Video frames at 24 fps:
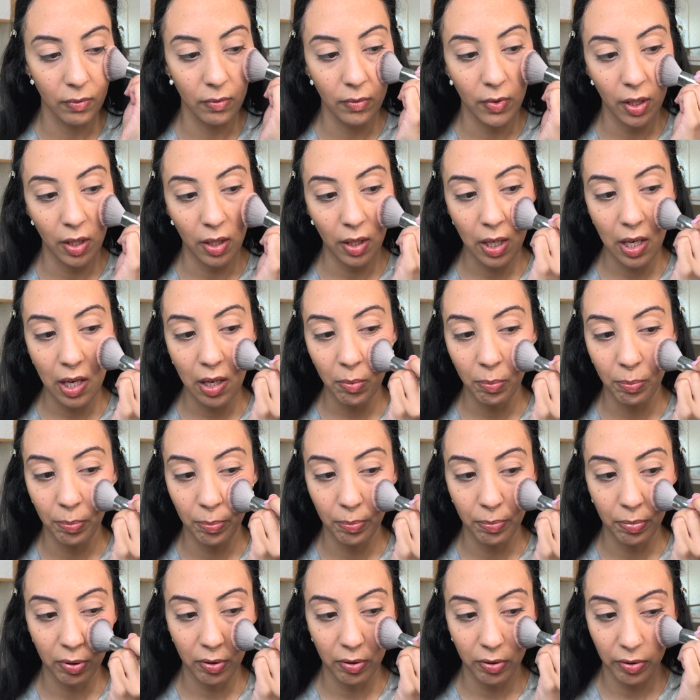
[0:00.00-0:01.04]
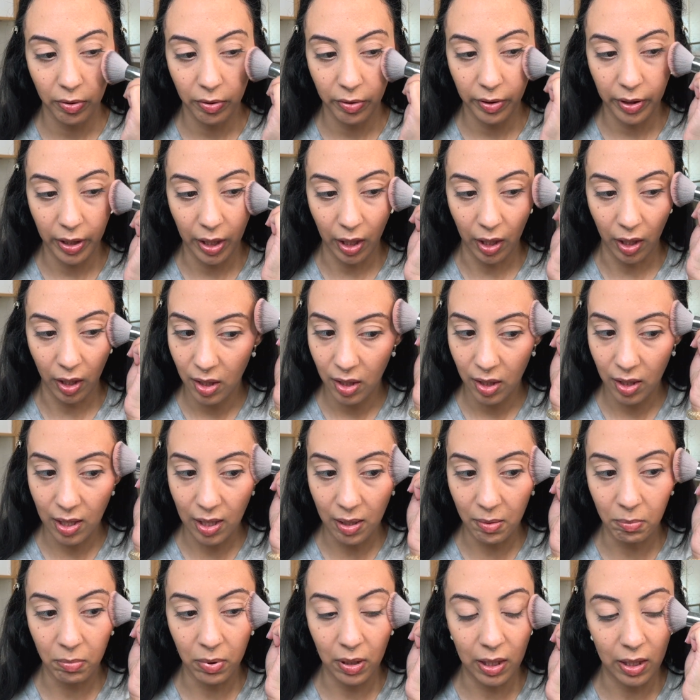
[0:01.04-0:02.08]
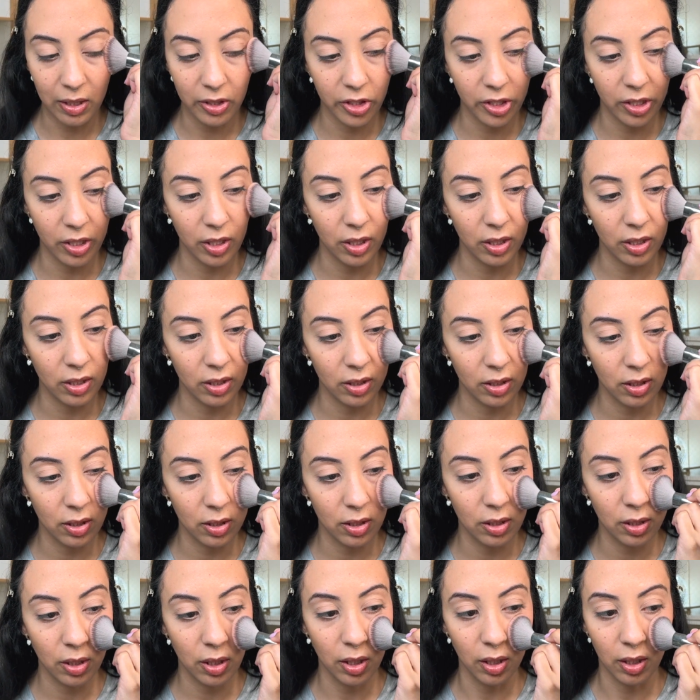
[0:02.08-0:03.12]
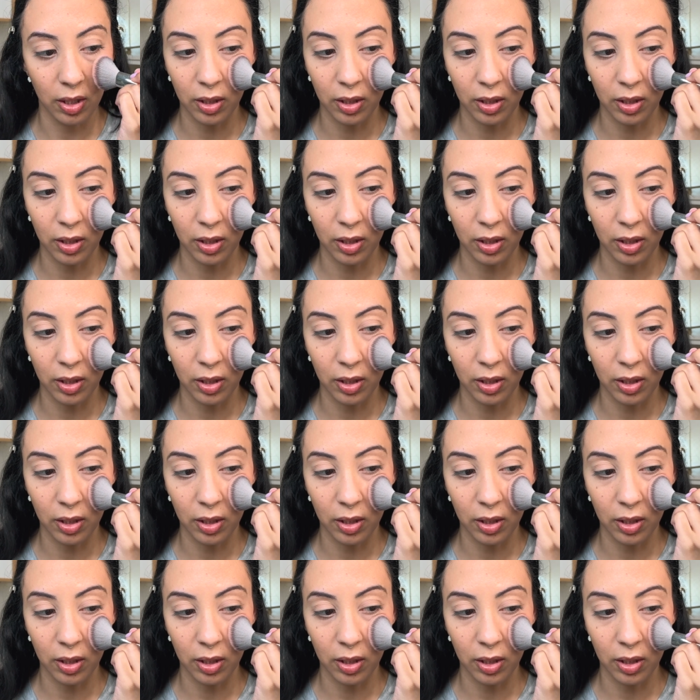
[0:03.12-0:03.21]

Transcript: Look how pretty that blush is.